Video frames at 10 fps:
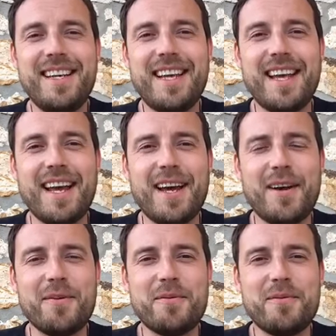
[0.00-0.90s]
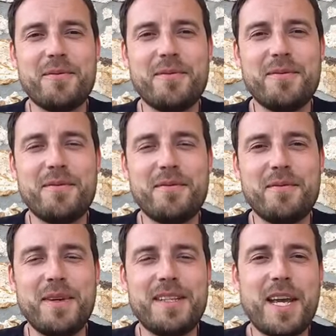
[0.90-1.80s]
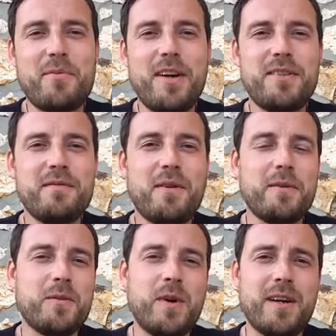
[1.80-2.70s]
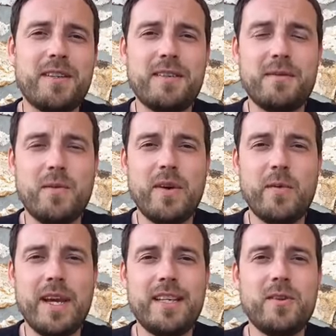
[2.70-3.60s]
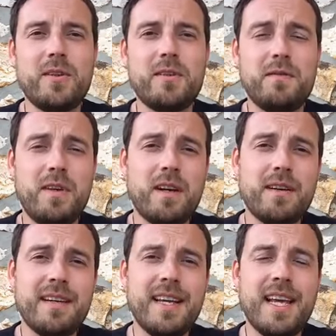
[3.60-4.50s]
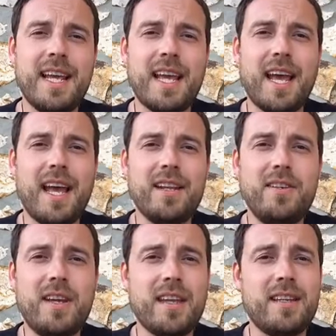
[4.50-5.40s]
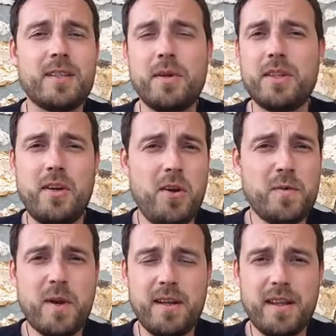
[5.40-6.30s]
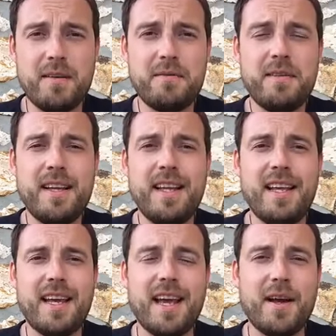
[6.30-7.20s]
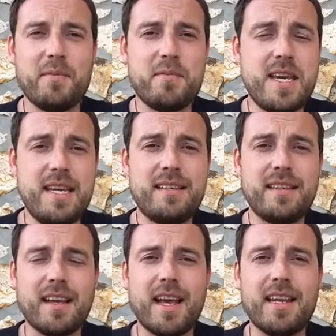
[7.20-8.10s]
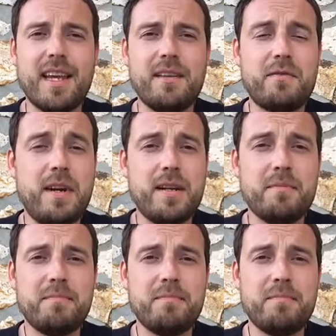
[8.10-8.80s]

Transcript: Uh, when separation falls away, away, so does fear, and you get to experience a huge amount of love, uh, peace, and, and freedom.